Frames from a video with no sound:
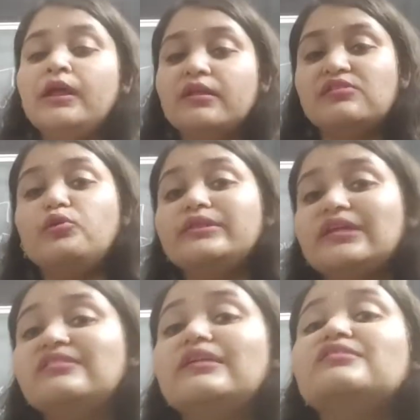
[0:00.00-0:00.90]
So
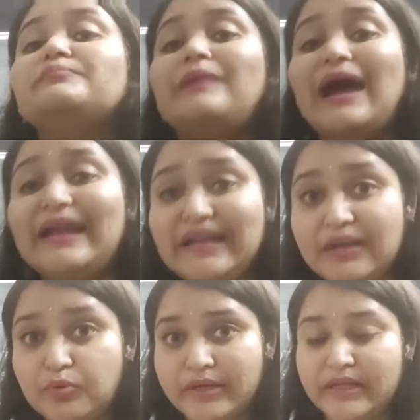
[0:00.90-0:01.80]
this is my
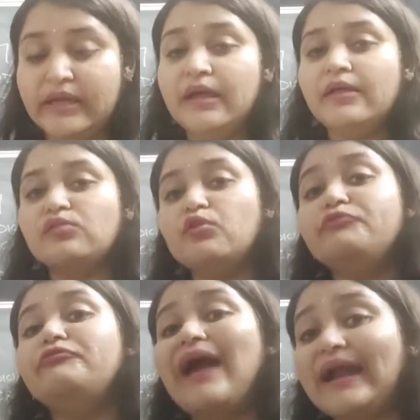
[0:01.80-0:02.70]
duty. So
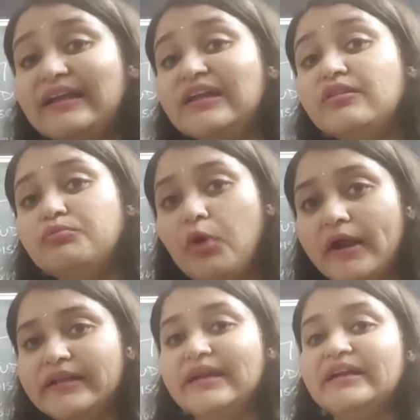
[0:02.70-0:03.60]
fact is
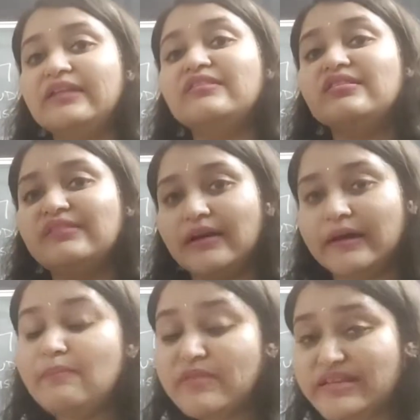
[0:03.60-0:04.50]
what? It is a
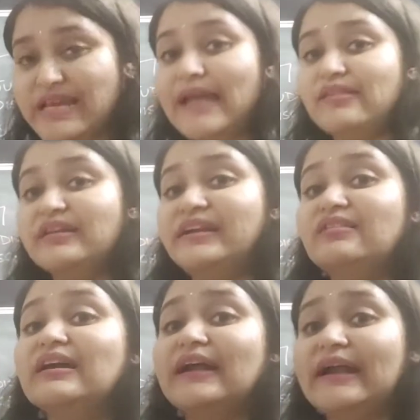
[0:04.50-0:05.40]
circumstance, it
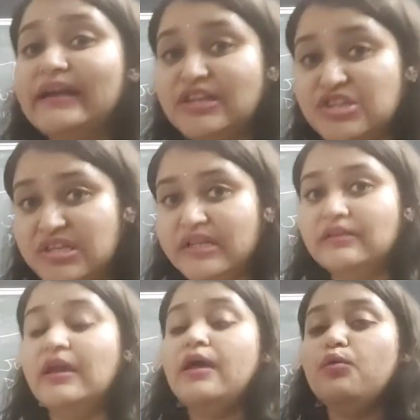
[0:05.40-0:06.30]
is a
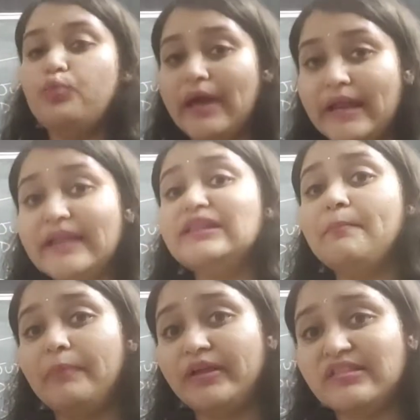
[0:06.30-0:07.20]
condition wherein
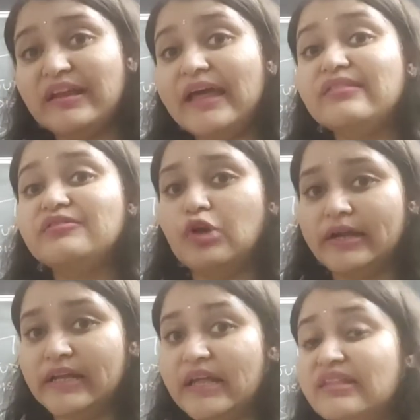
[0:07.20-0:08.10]
the person has
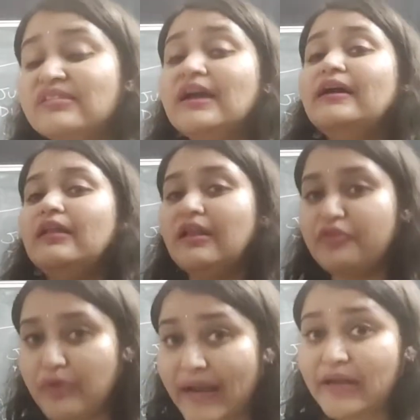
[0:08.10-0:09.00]
got his
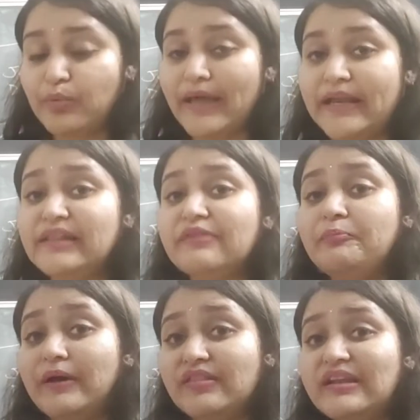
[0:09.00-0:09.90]
right, wherein the
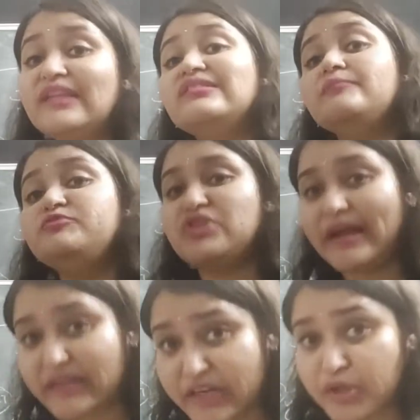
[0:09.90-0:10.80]
person is
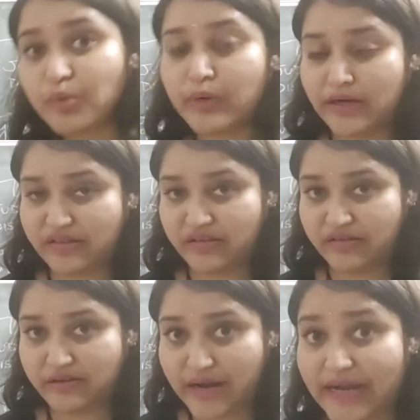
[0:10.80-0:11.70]
subjected towards
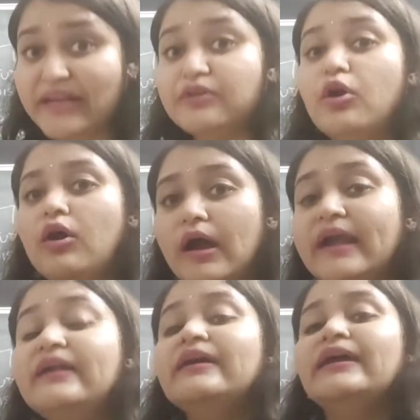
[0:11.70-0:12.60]
his right or
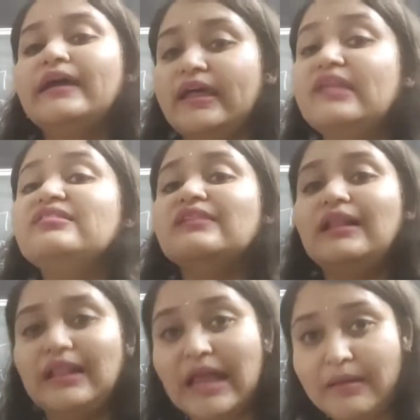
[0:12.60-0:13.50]
his
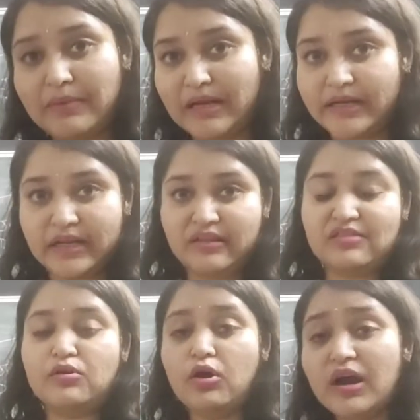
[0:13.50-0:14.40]

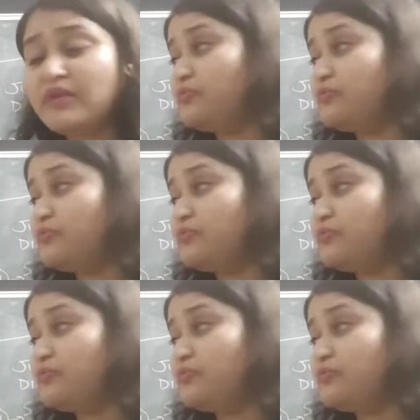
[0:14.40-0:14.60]
liabilities. Or